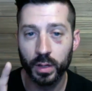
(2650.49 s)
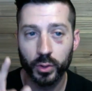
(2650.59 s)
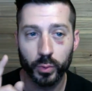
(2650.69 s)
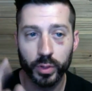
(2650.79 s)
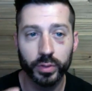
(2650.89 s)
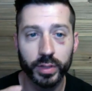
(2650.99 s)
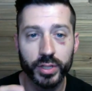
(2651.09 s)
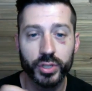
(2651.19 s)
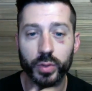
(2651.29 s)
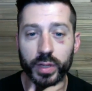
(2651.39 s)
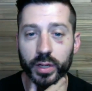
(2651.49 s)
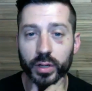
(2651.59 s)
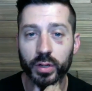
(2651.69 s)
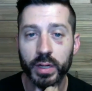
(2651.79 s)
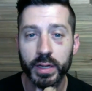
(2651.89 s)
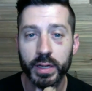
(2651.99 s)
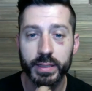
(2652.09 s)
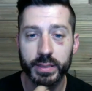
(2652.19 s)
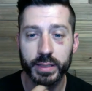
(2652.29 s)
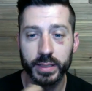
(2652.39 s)
The real issue here
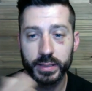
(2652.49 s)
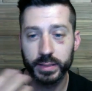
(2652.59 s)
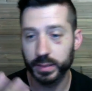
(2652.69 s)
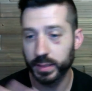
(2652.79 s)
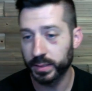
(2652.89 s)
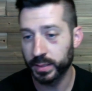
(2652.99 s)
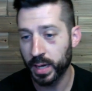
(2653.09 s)
is